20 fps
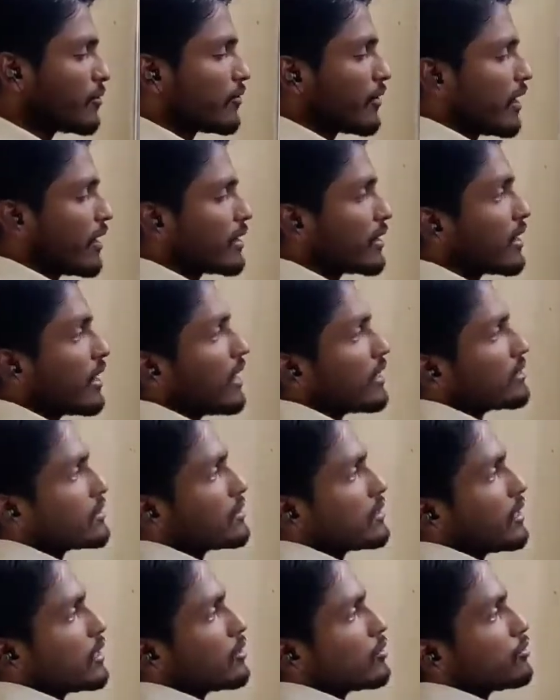of
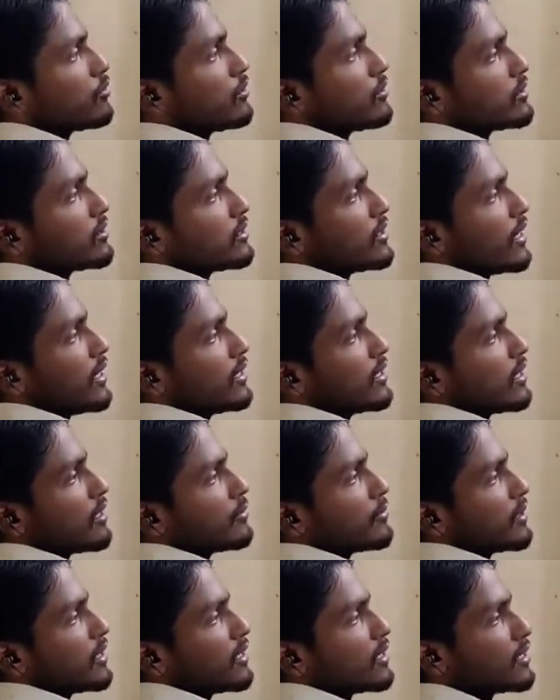antioxidant to chain
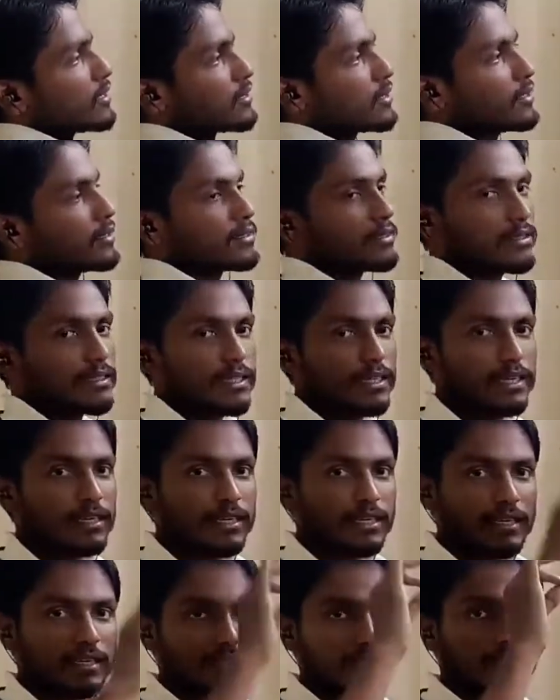terminators and
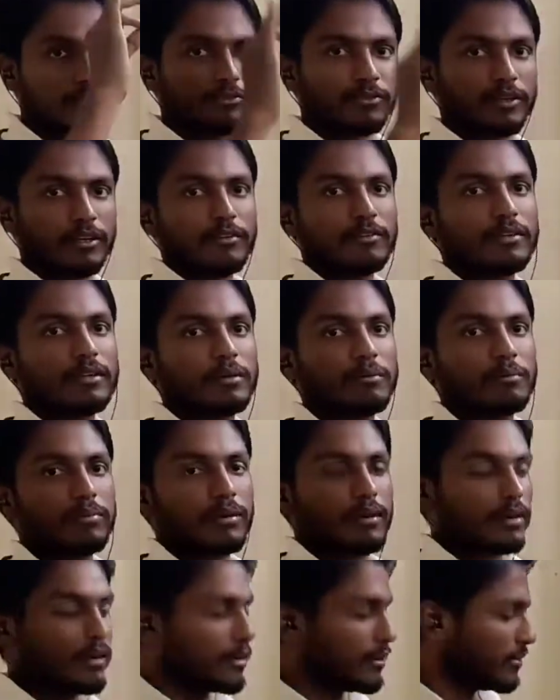chelating agents, very, very
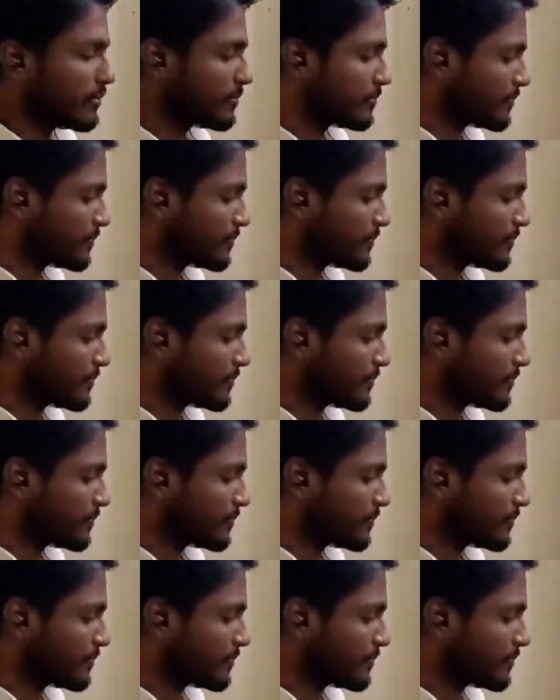important.